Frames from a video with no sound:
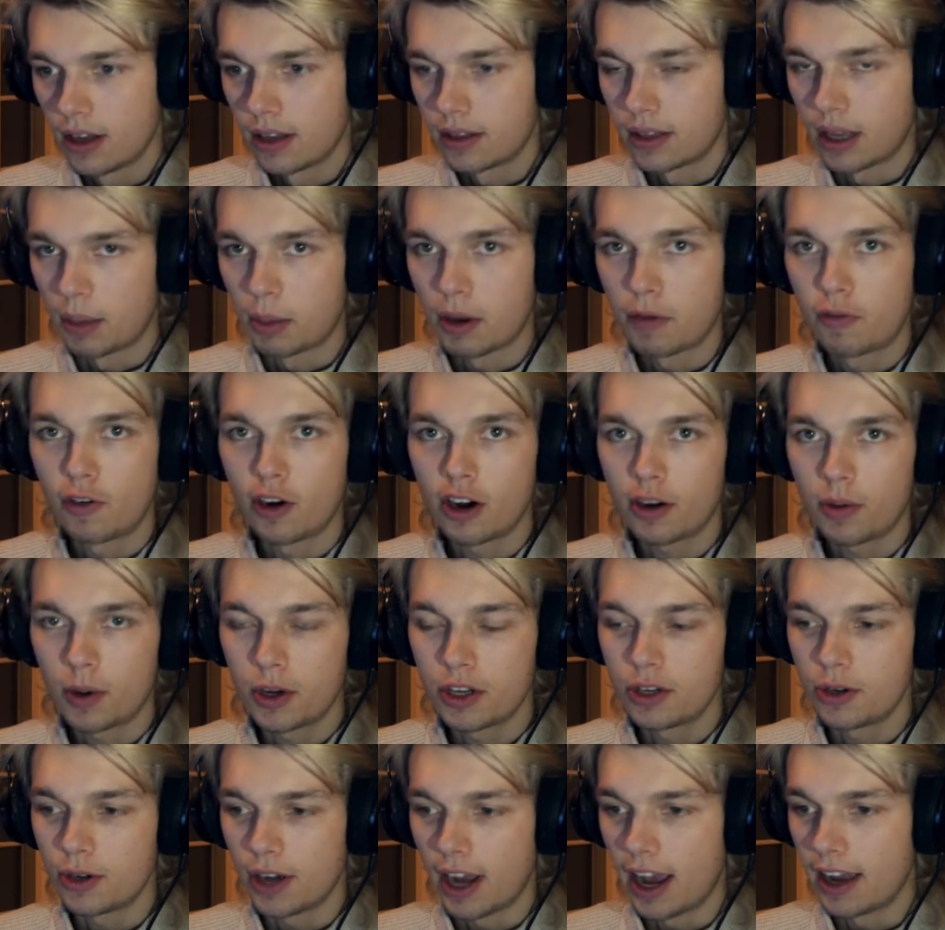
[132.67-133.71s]
Now before we
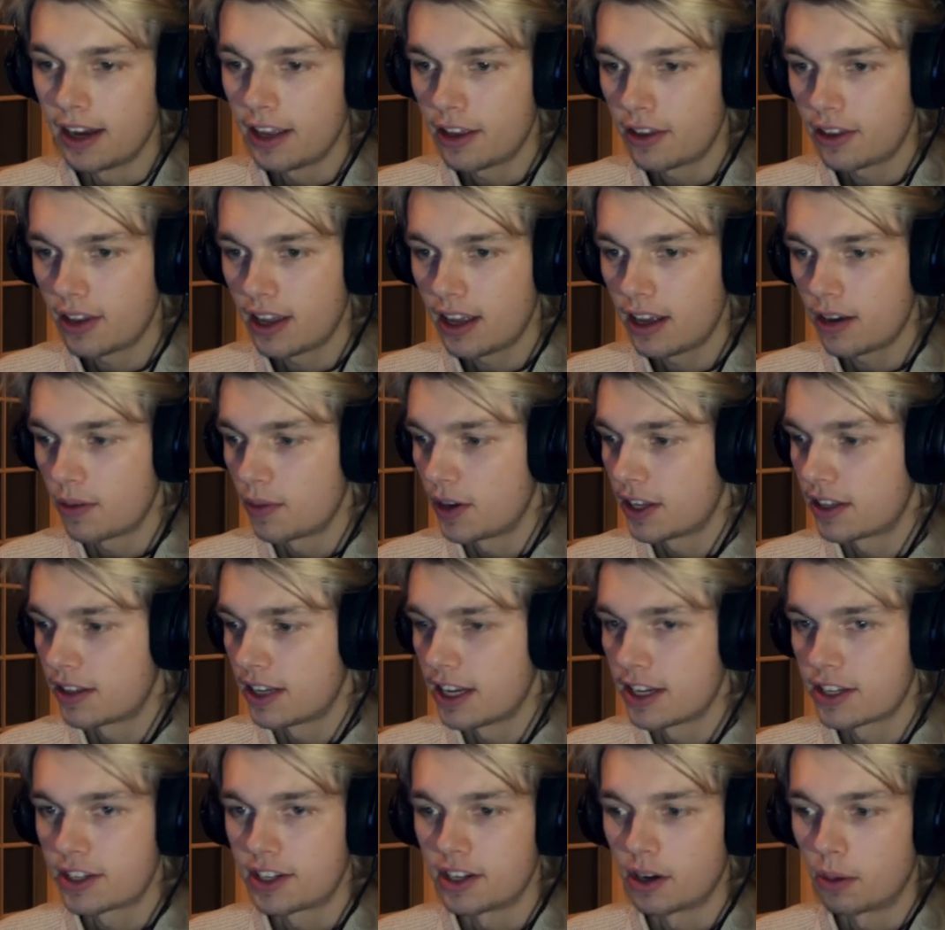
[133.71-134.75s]
do anything with
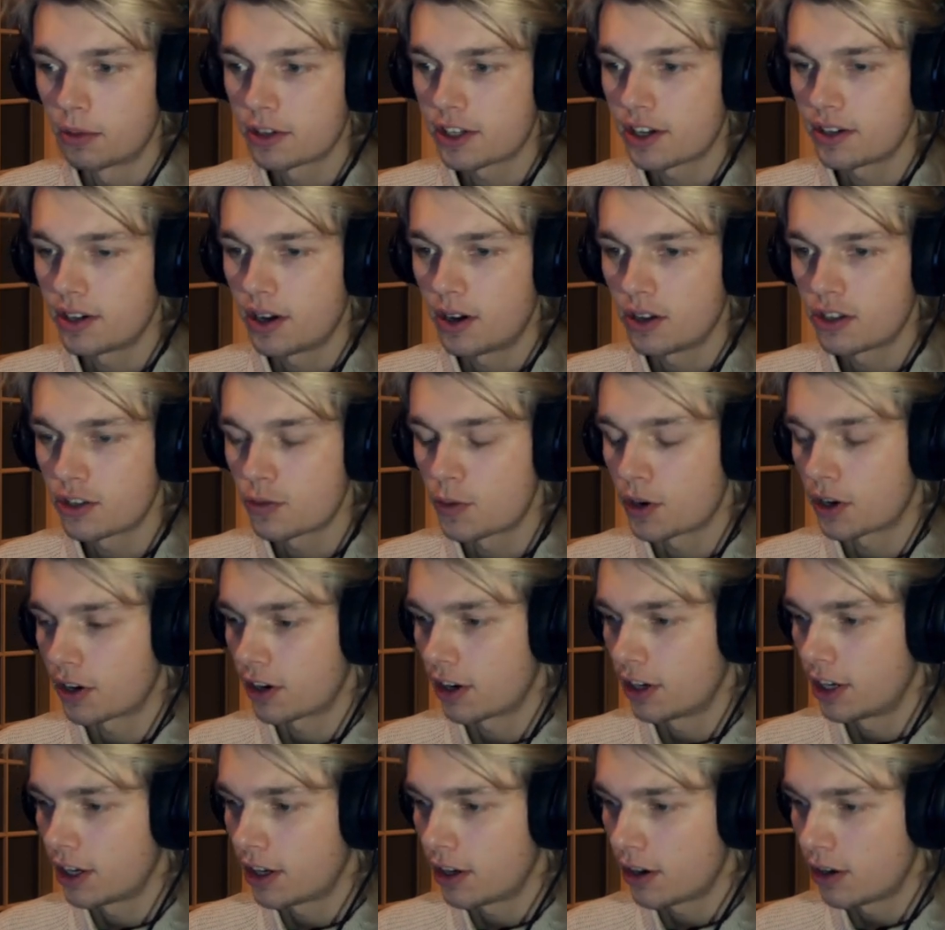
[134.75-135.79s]
these geometry nodes, we're going
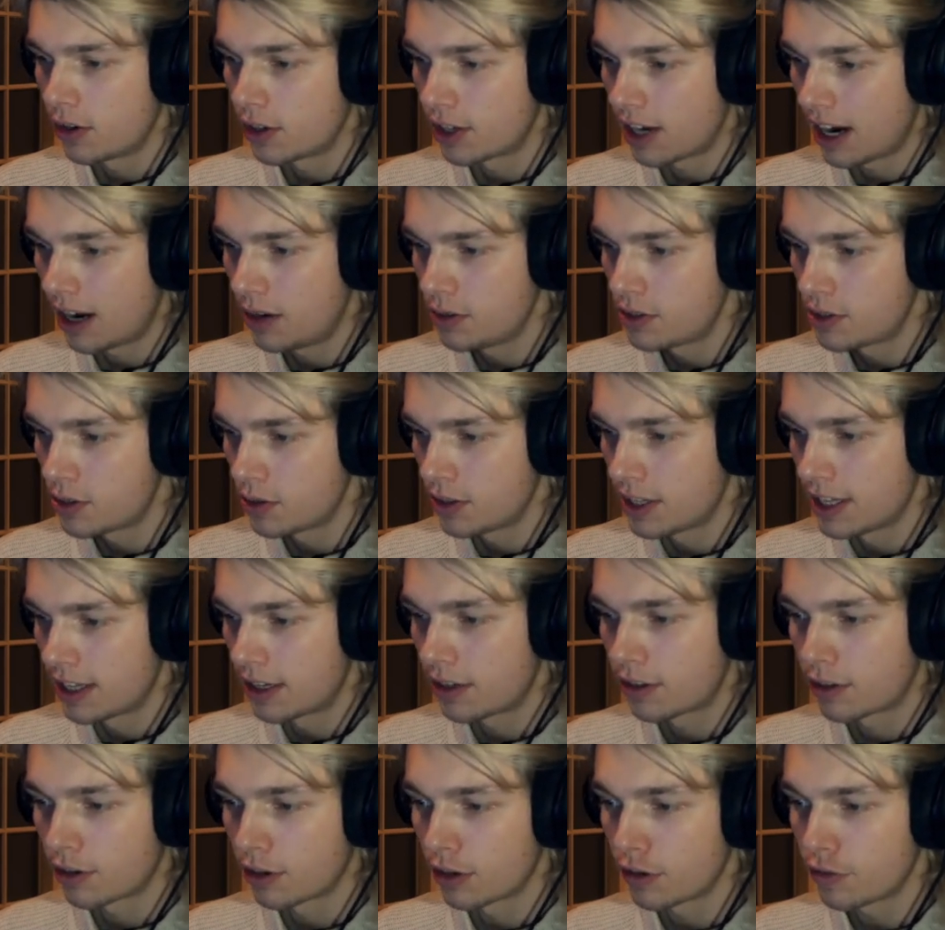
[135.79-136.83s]
to go down to the
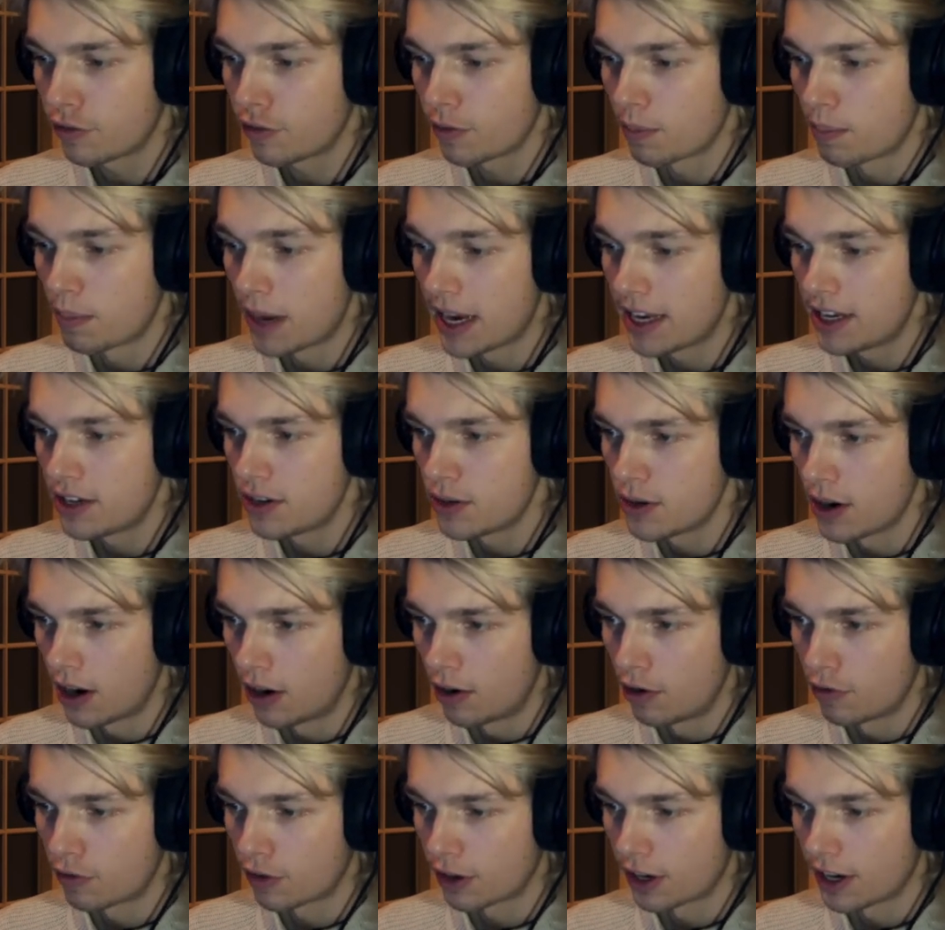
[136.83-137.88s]
curve menu
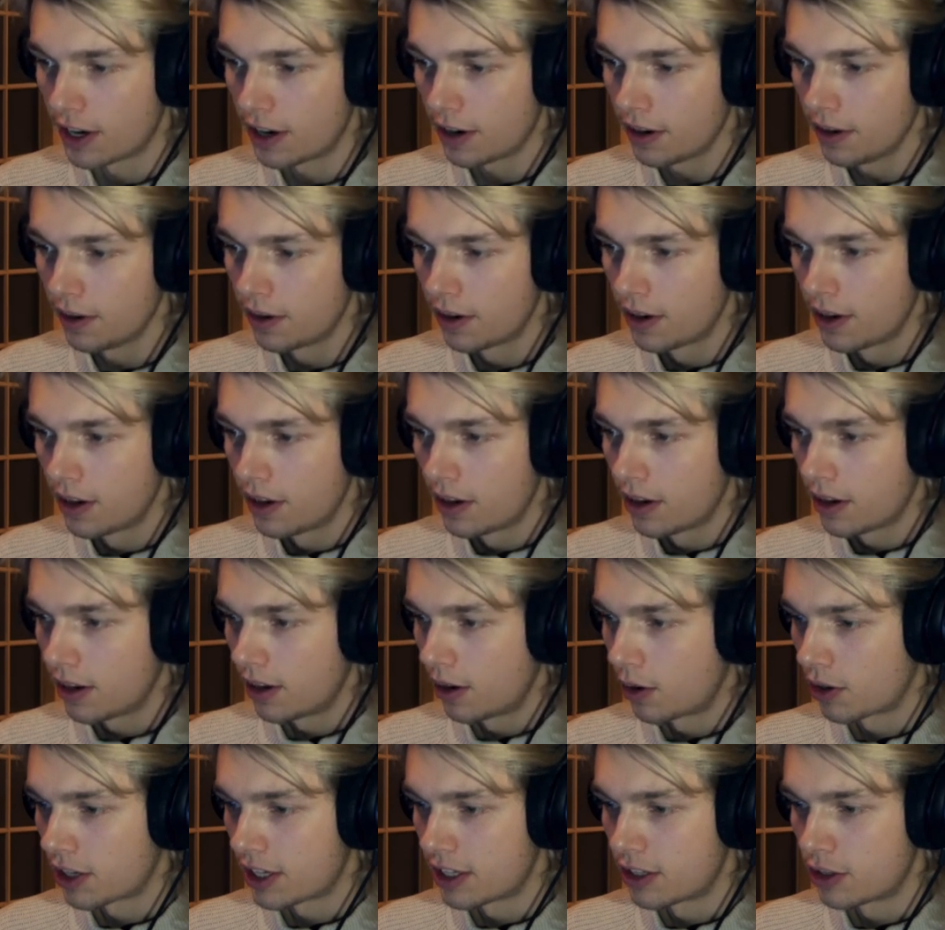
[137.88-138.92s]
over here,
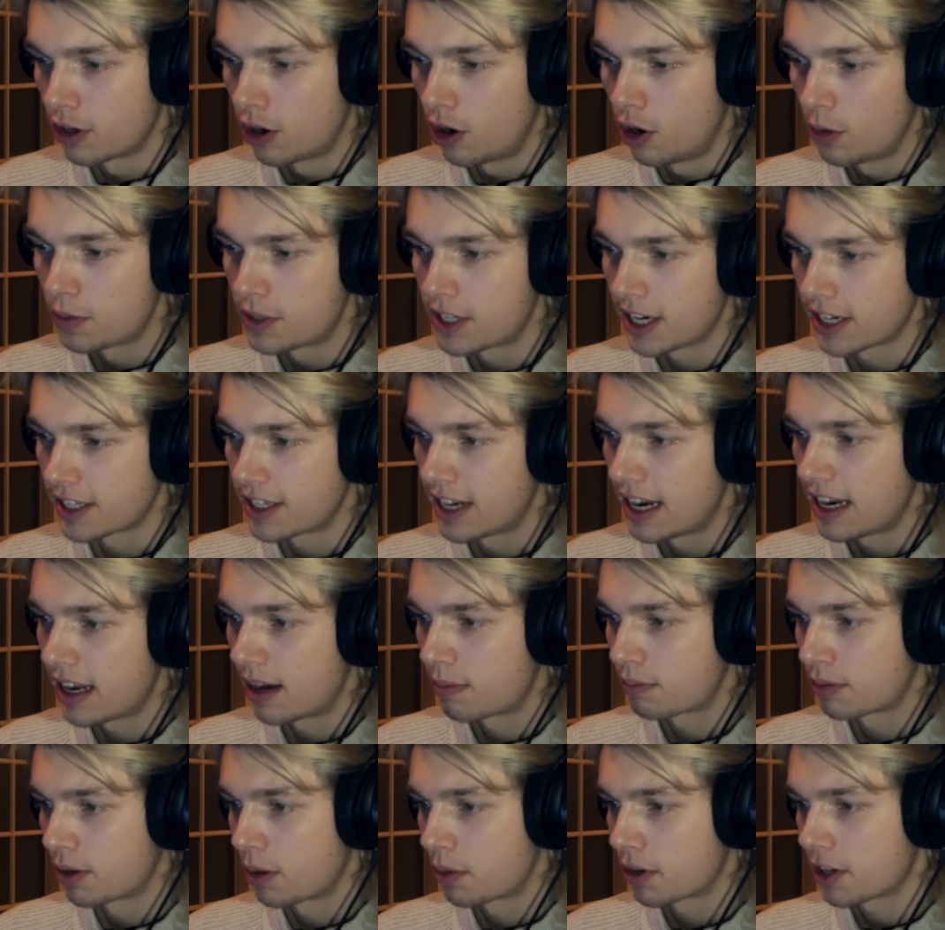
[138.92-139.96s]
or the object data
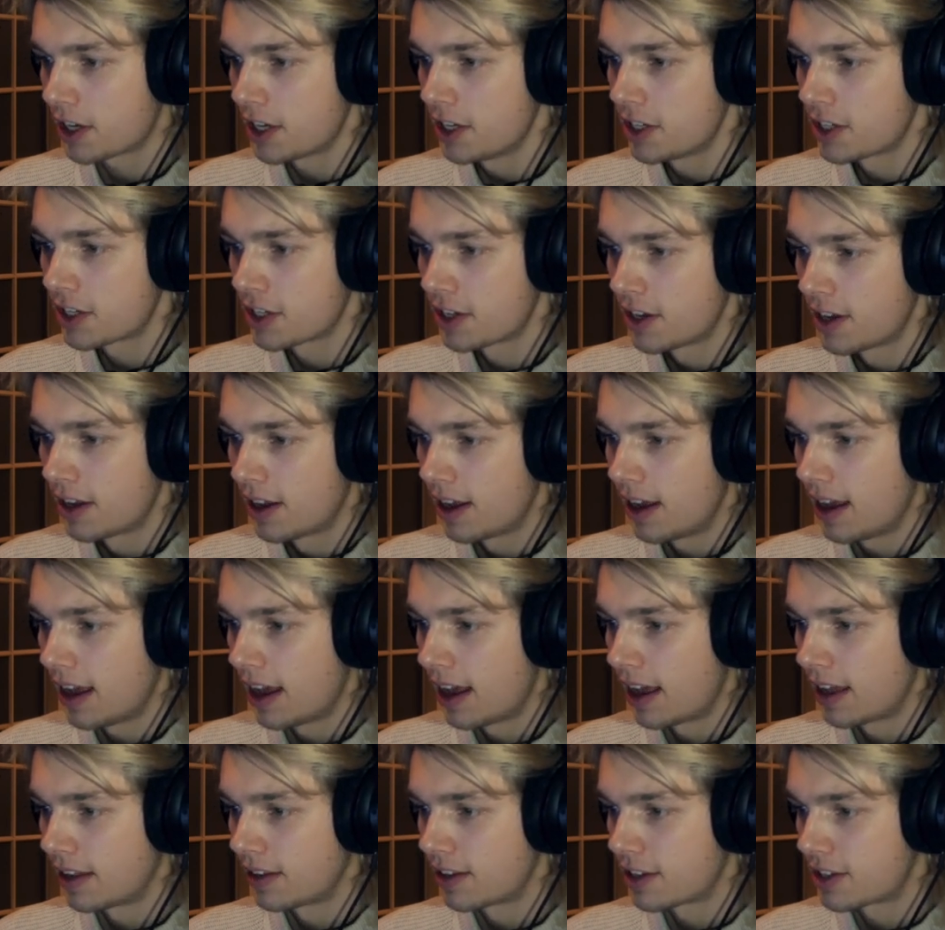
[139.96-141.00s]
properties,
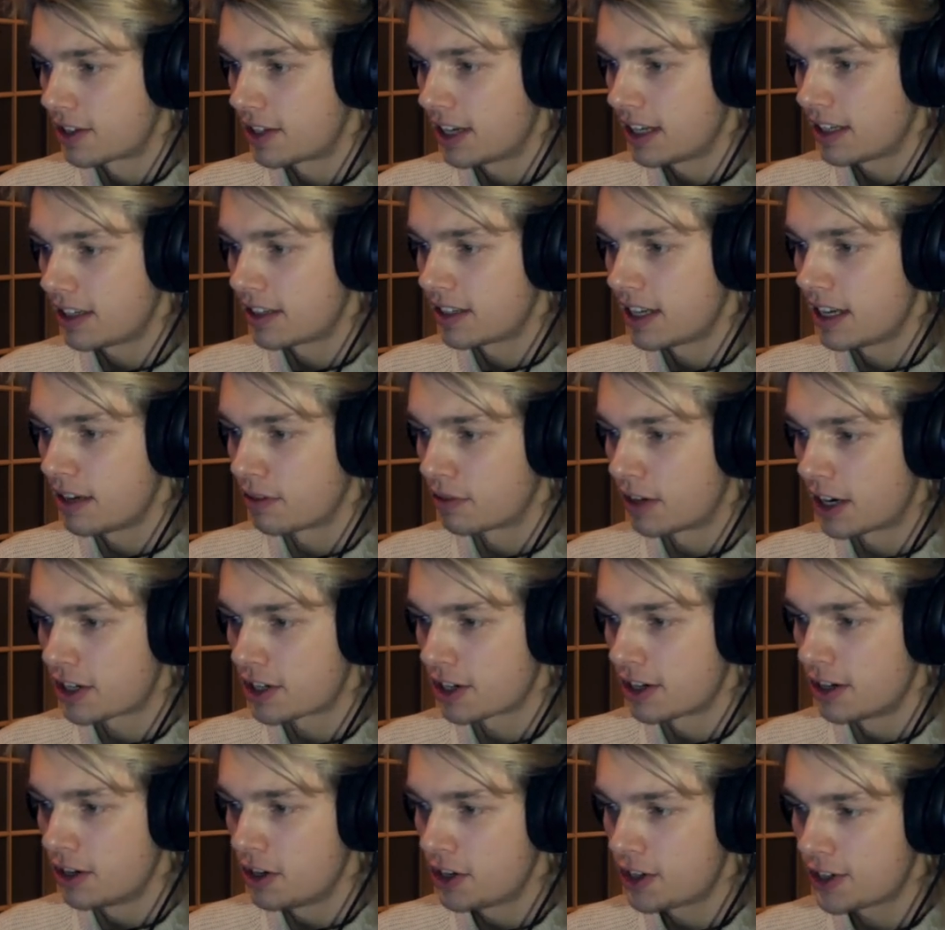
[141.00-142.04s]
and set the
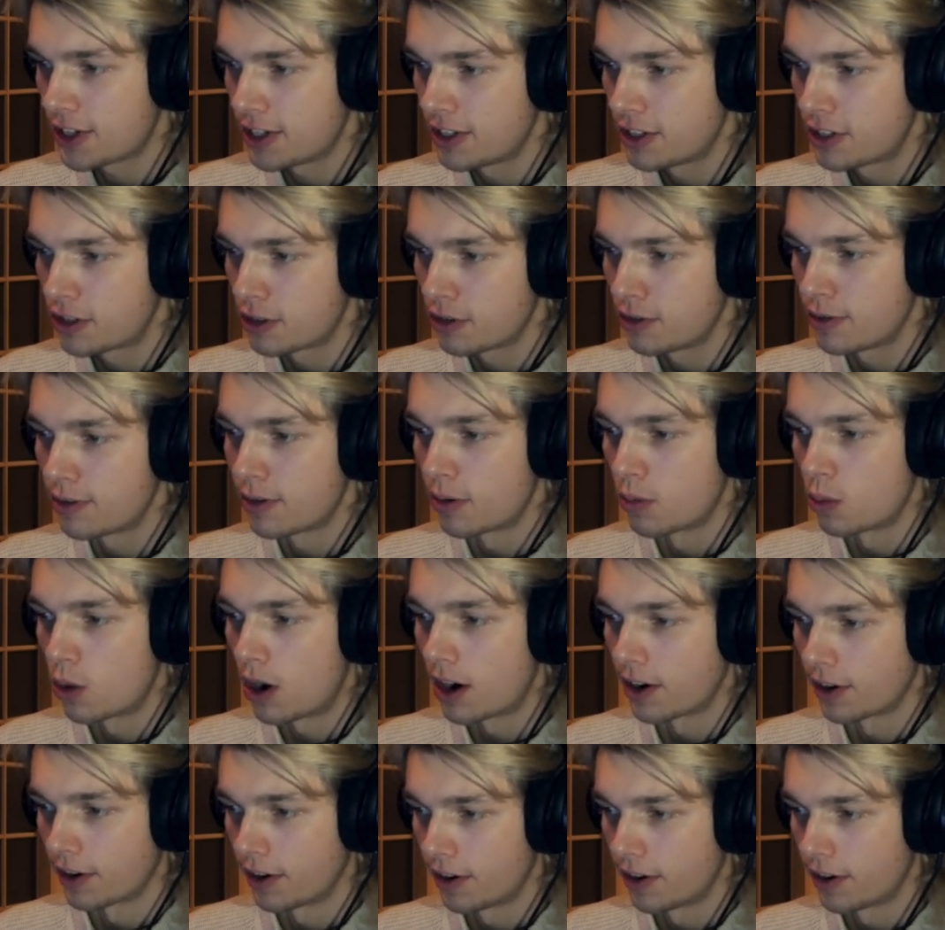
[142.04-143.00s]
resolution to 1.